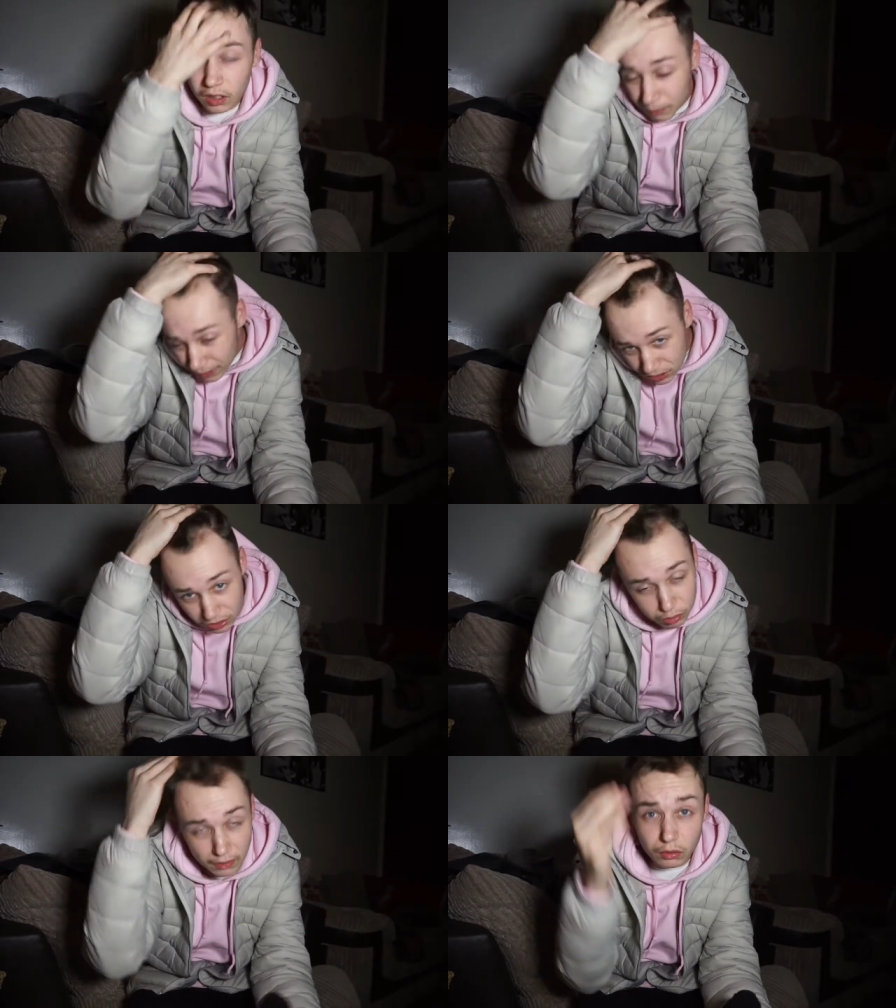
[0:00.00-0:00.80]
I basically
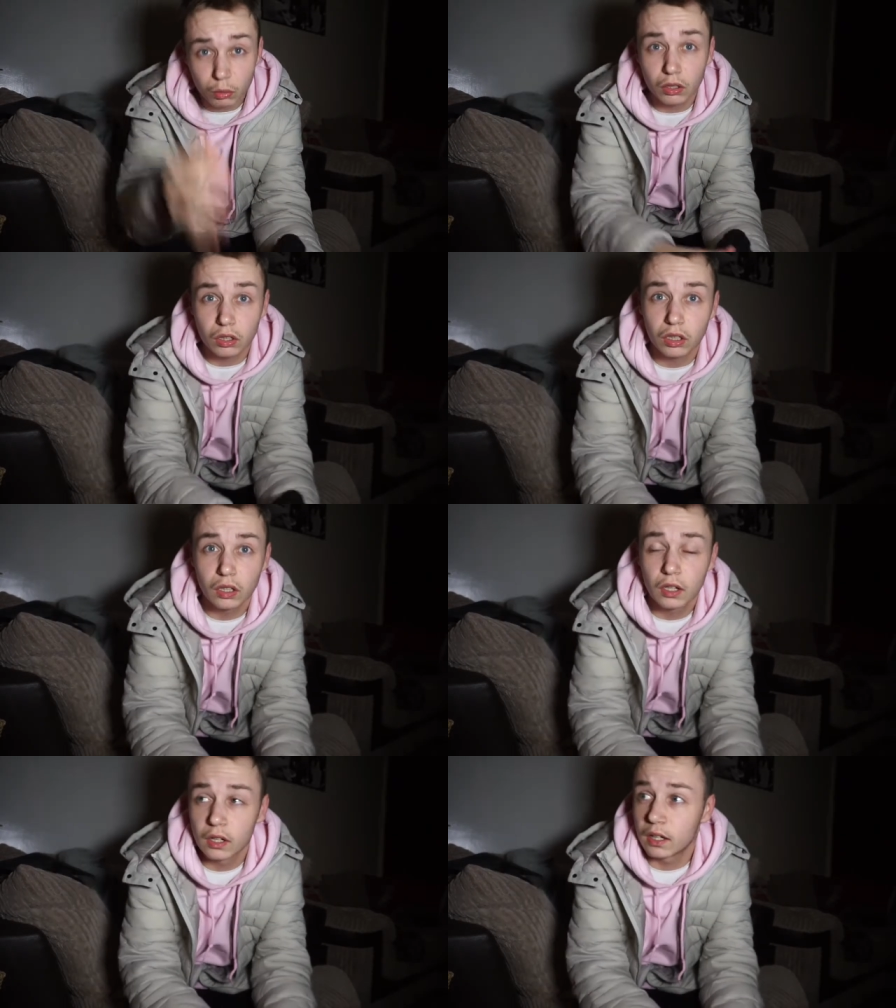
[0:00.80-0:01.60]
just went to work
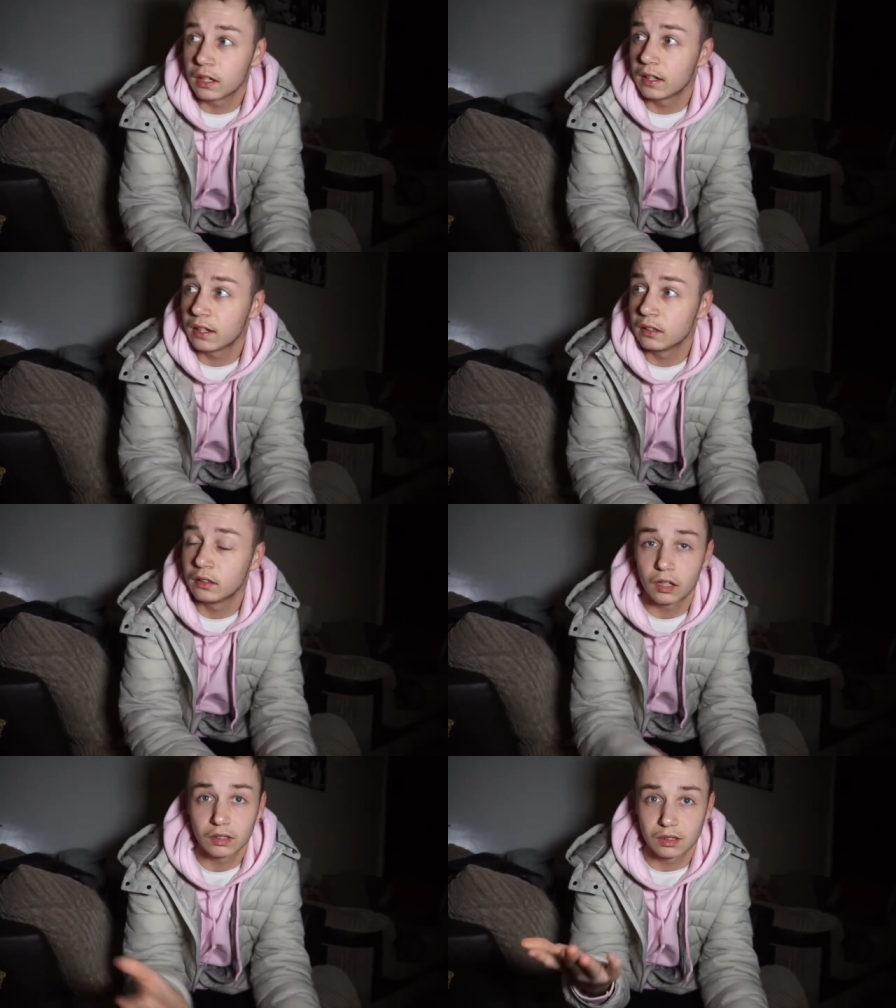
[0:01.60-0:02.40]
and
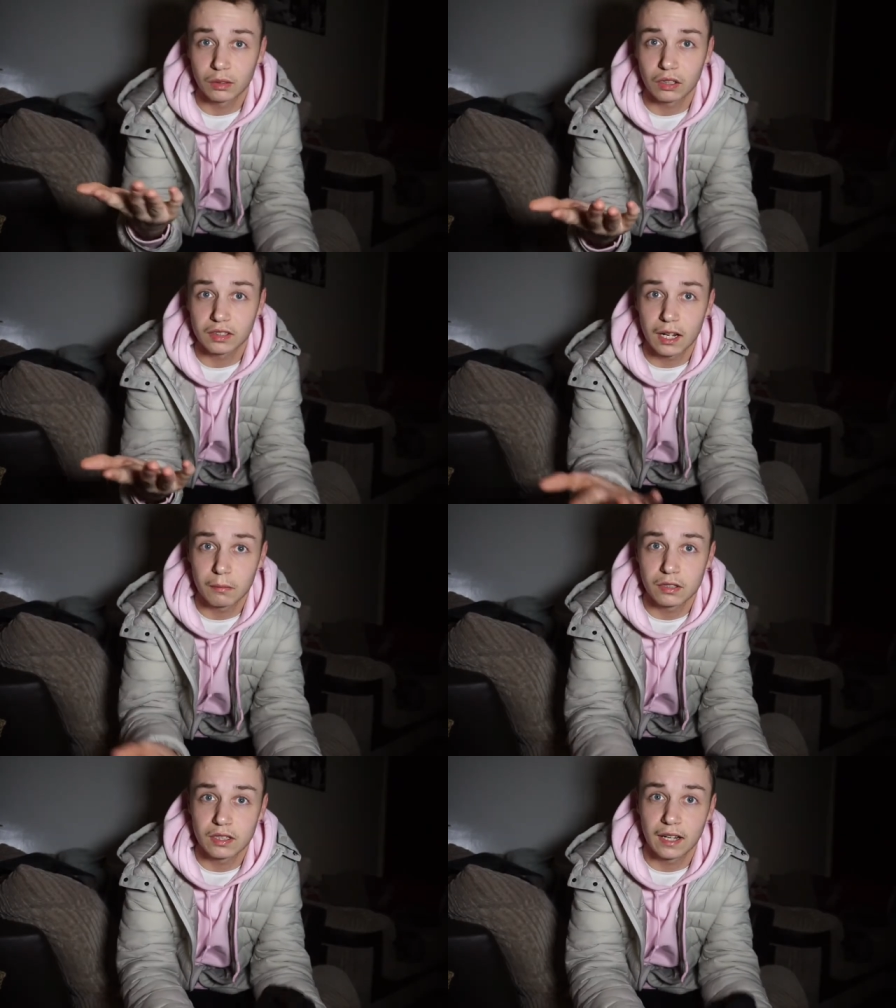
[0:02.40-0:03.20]
then also I got the
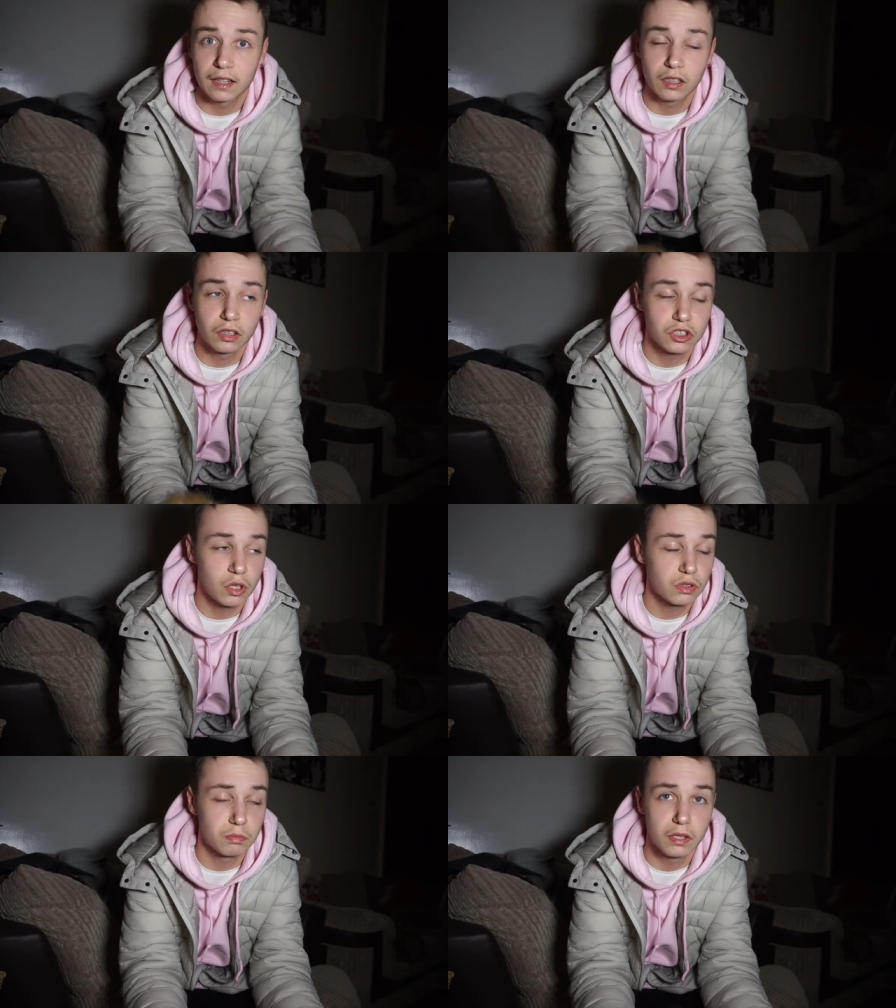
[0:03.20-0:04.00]
camera today and I got to
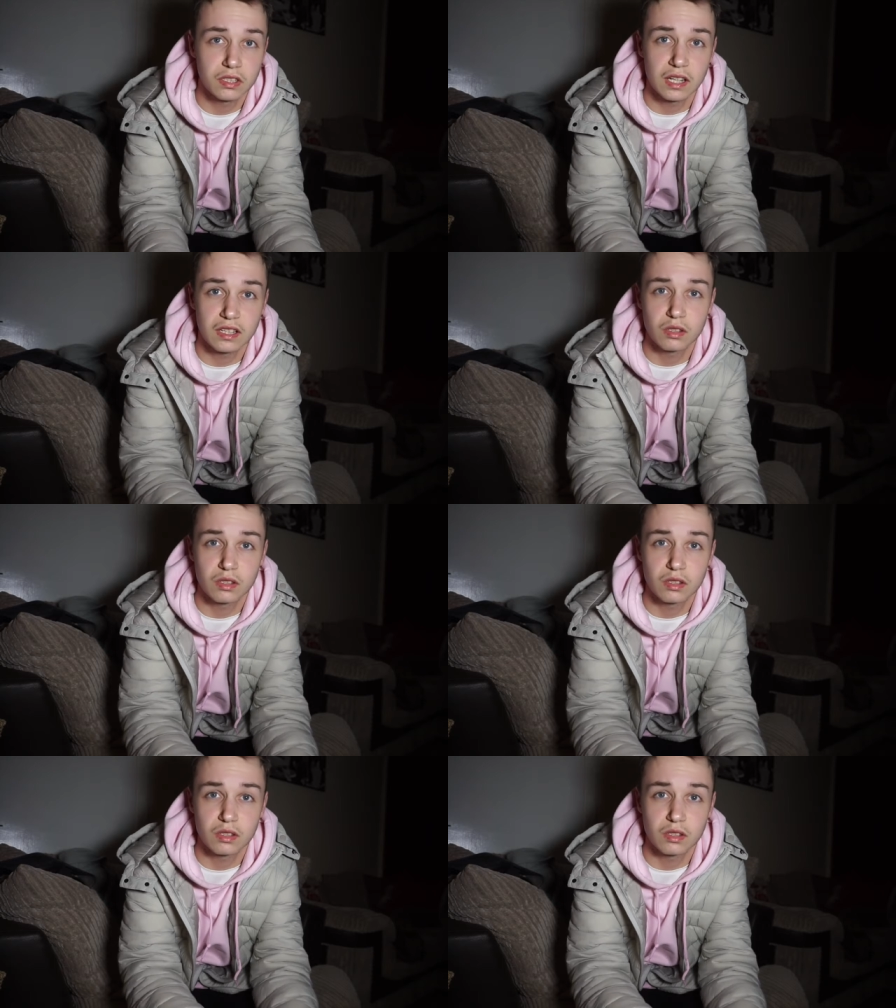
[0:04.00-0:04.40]
show some bits of that.